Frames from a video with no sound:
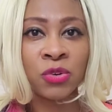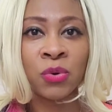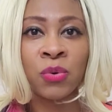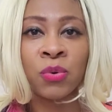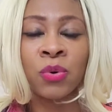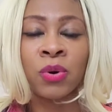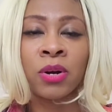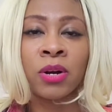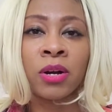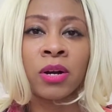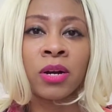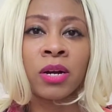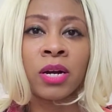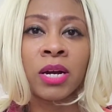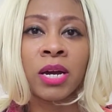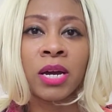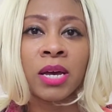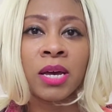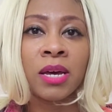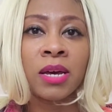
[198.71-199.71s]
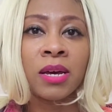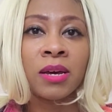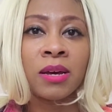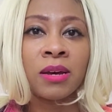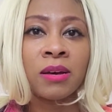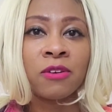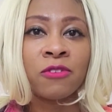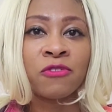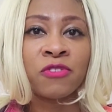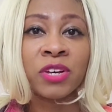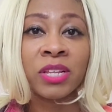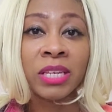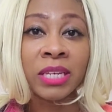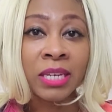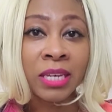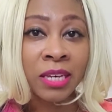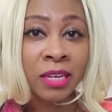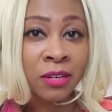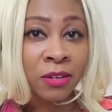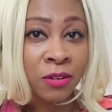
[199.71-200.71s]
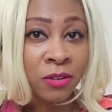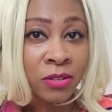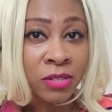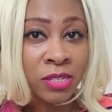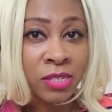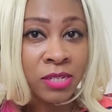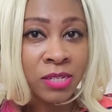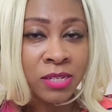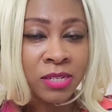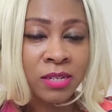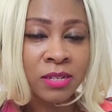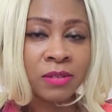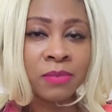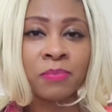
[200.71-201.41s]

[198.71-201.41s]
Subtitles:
or feeling guilt